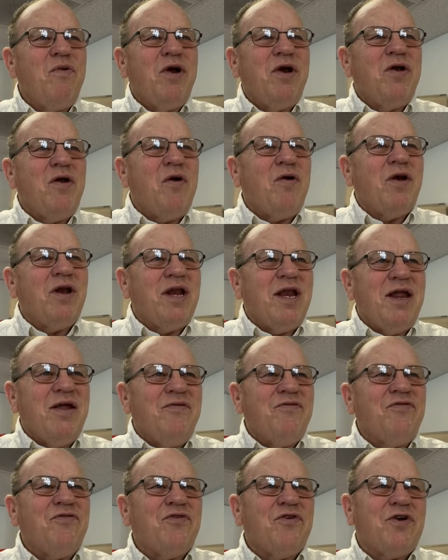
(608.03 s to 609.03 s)
We don't
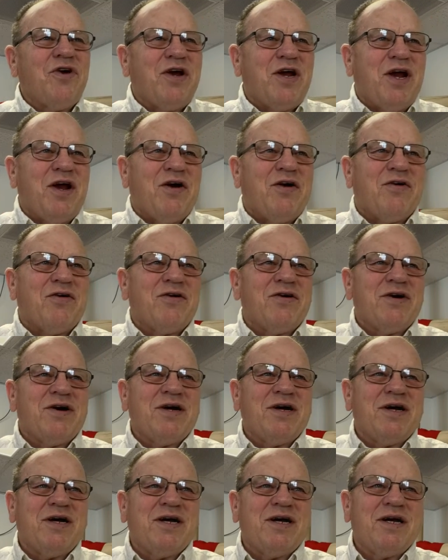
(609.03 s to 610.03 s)
live for
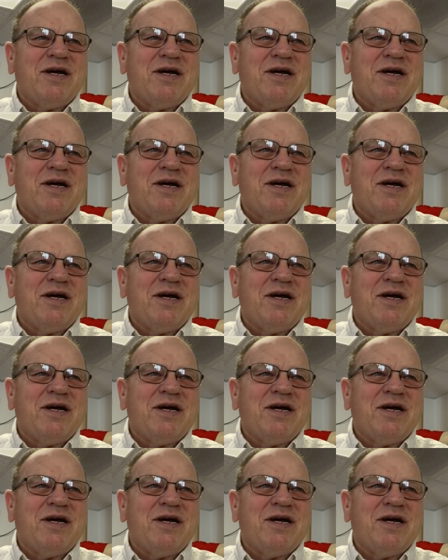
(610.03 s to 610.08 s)
here.